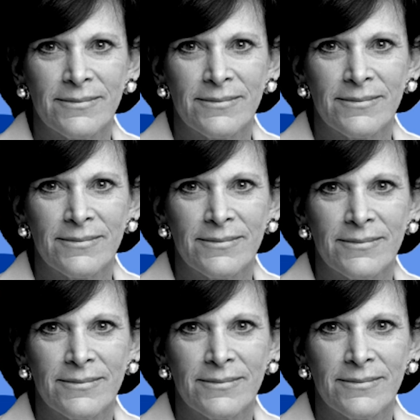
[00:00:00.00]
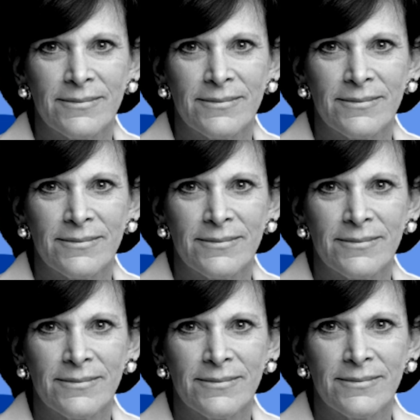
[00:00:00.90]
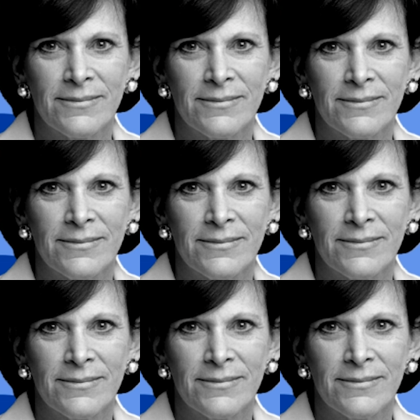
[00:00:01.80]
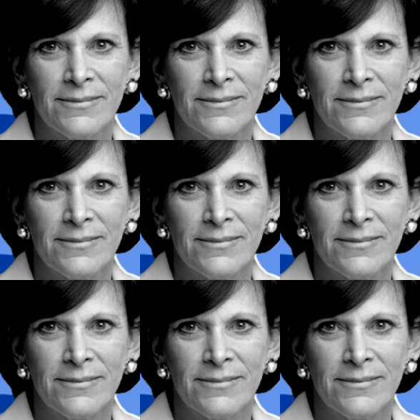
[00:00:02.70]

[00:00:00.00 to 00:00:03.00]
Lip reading: [no speech]